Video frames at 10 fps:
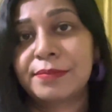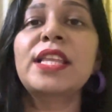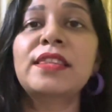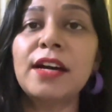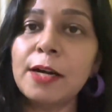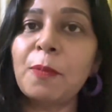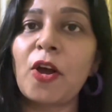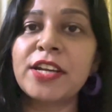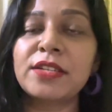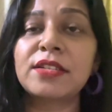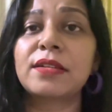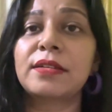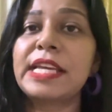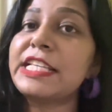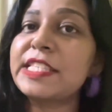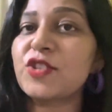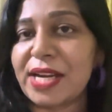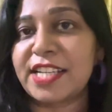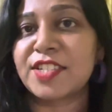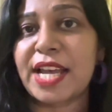The third point is
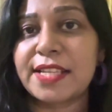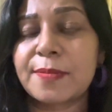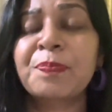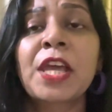strategize.